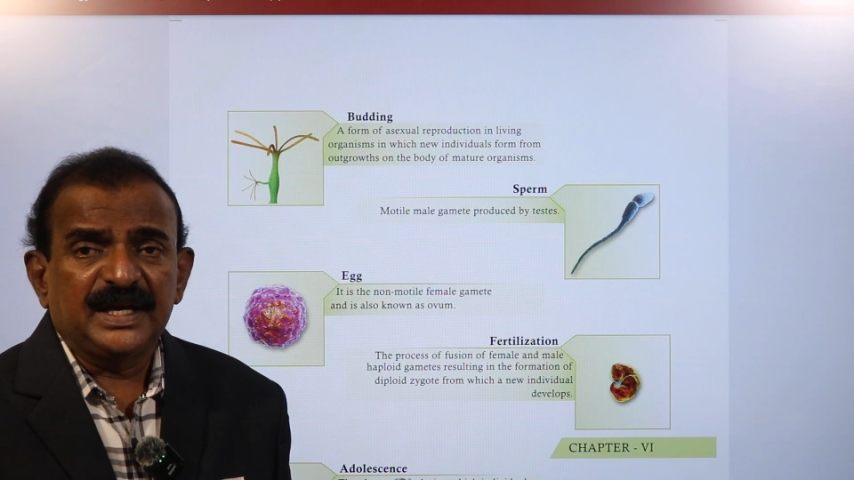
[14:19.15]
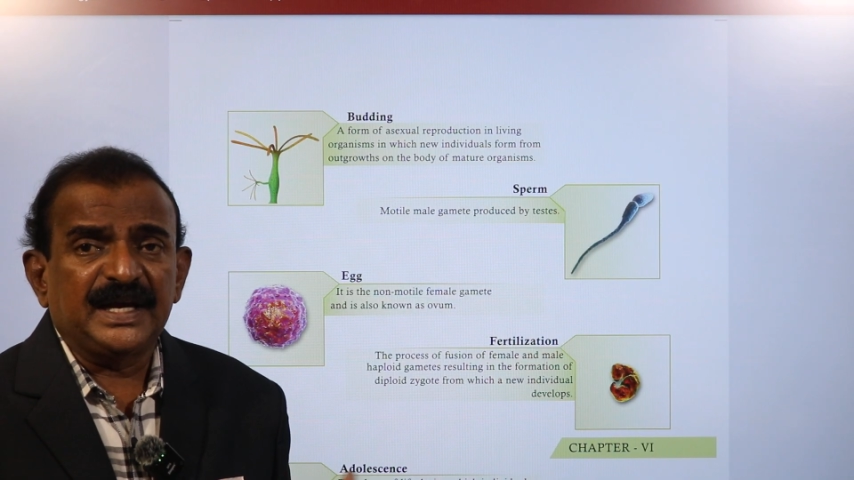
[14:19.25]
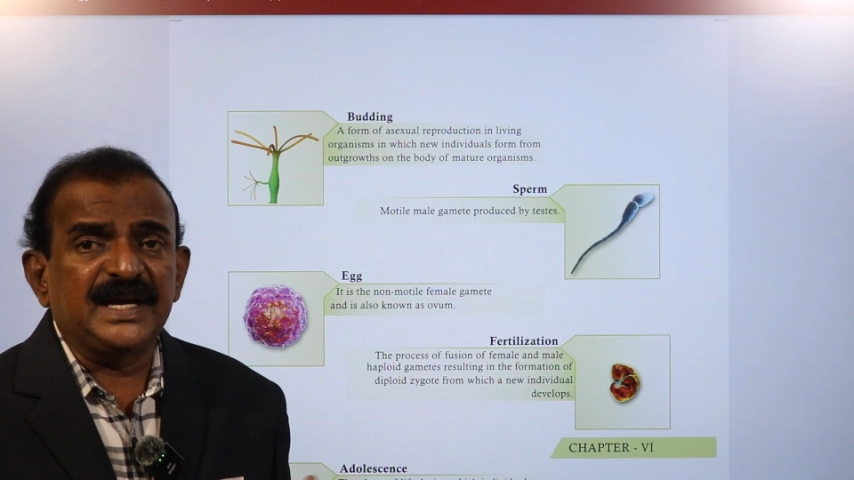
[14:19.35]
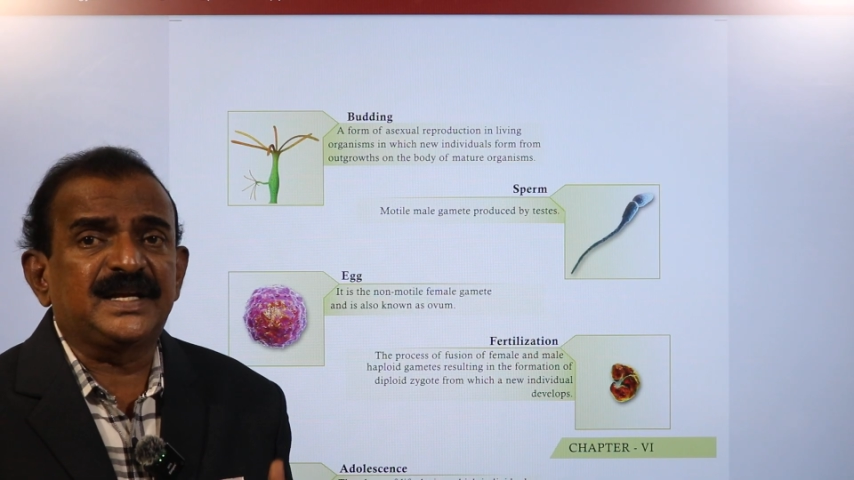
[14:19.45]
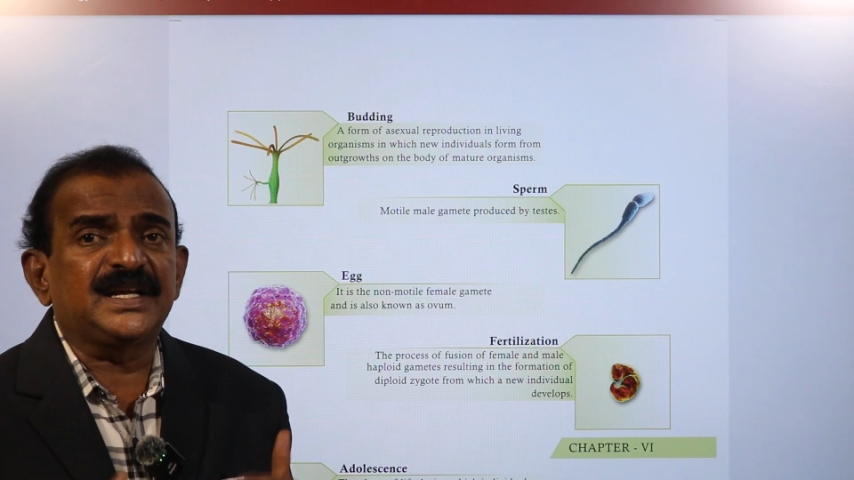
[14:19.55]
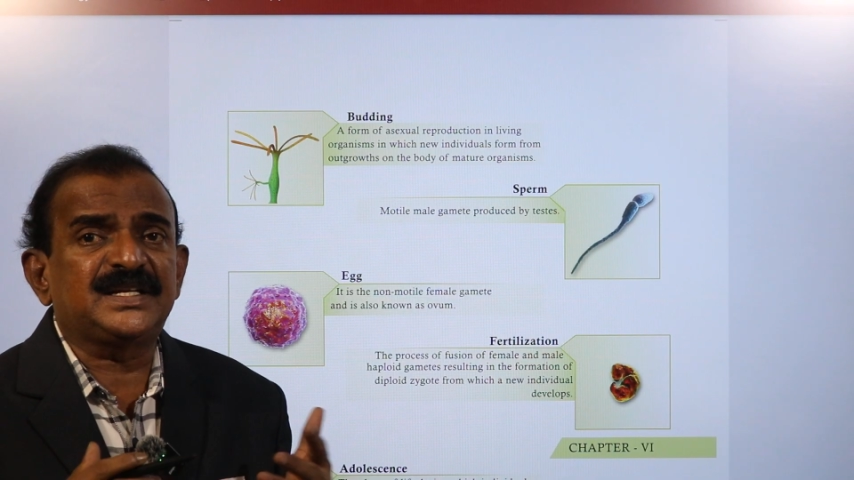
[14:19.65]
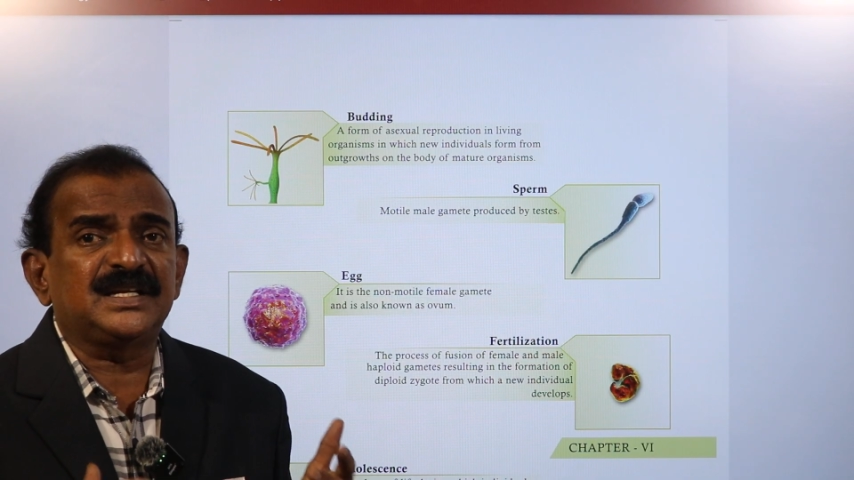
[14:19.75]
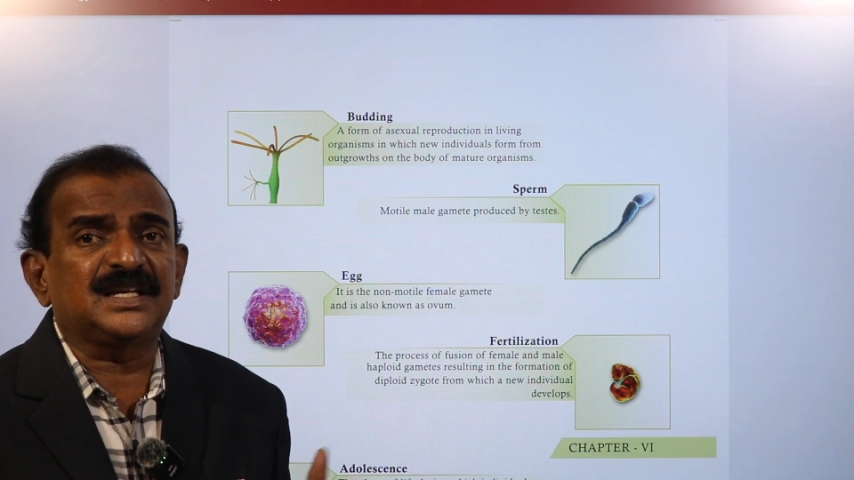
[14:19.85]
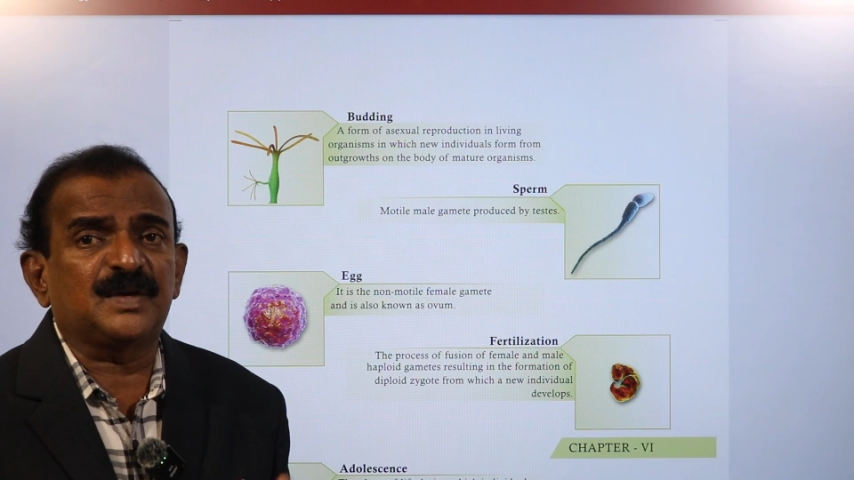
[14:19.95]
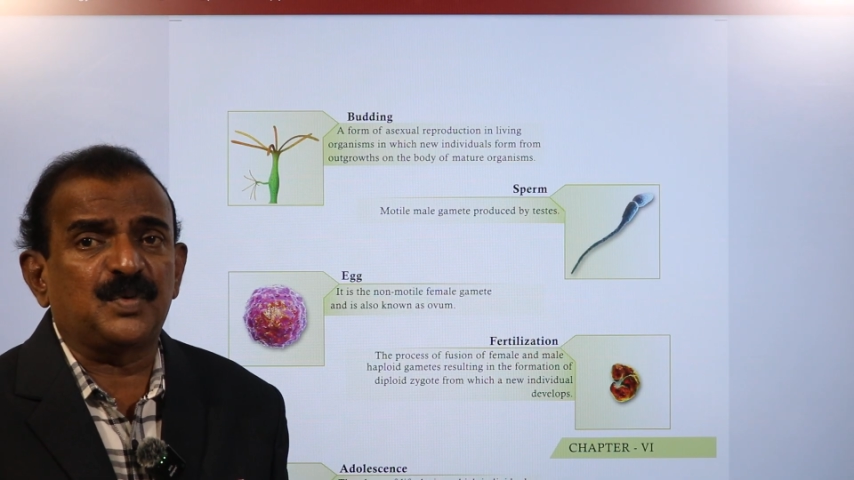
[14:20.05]
and
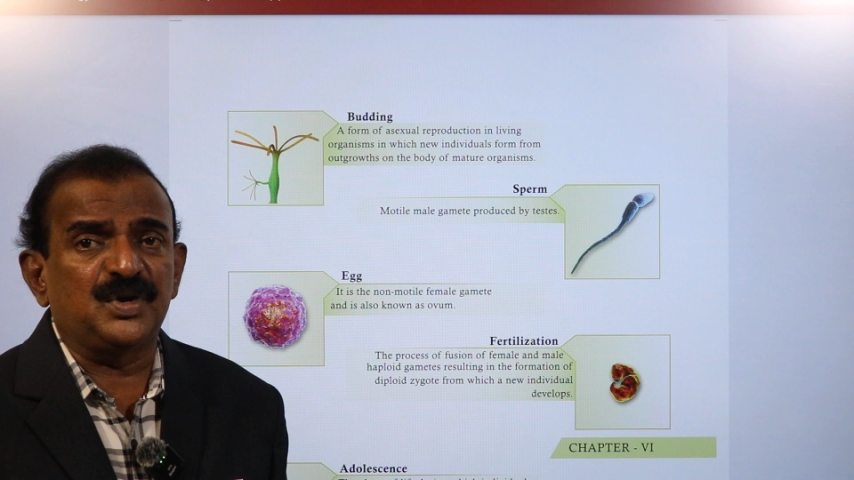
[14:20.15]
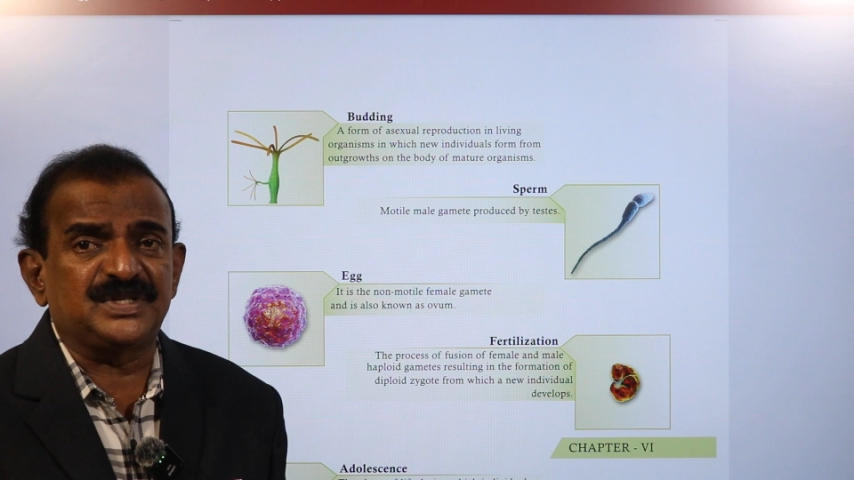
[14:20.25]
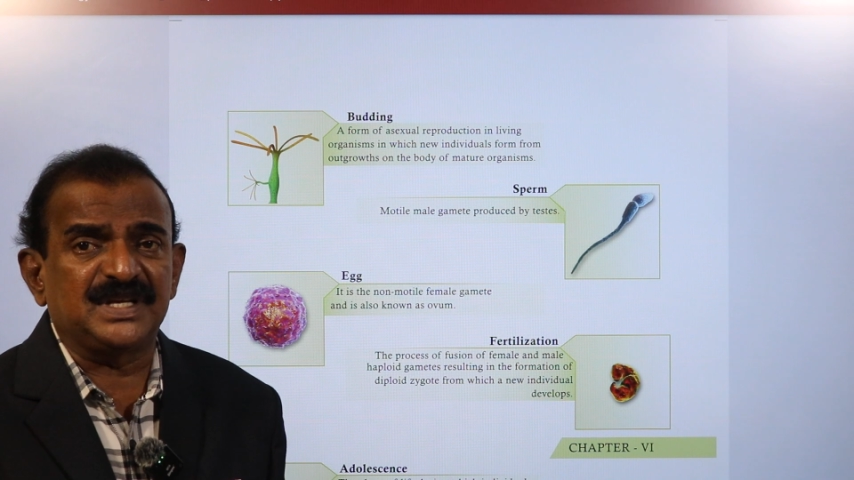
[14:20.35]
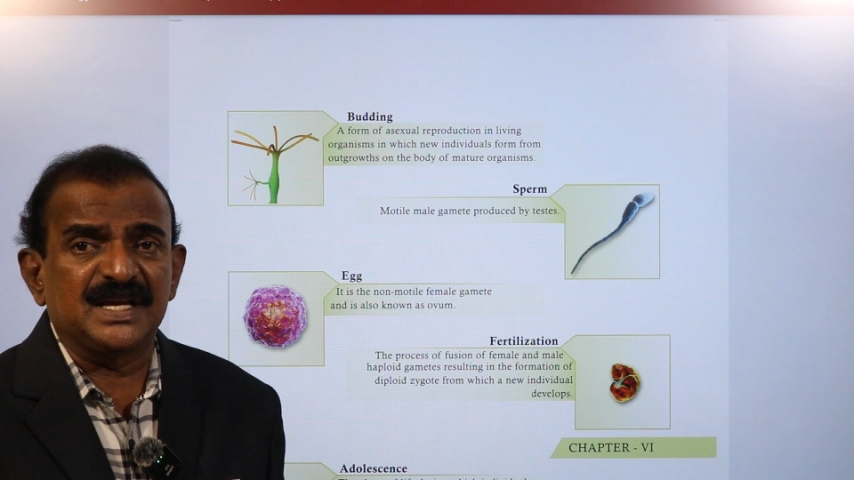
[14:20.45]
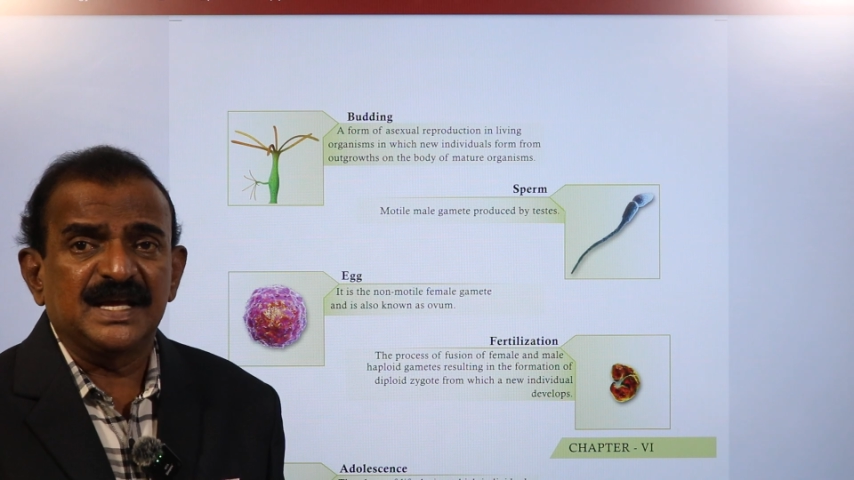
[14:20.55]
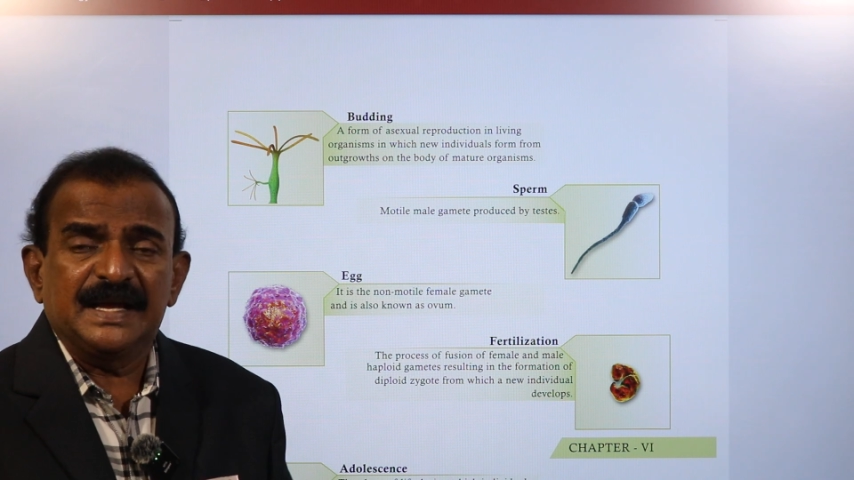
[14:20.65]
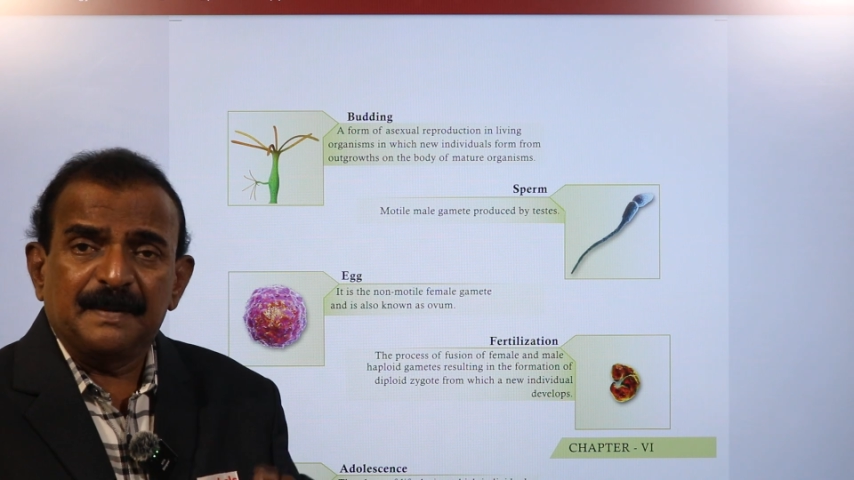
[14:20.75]
testes are producing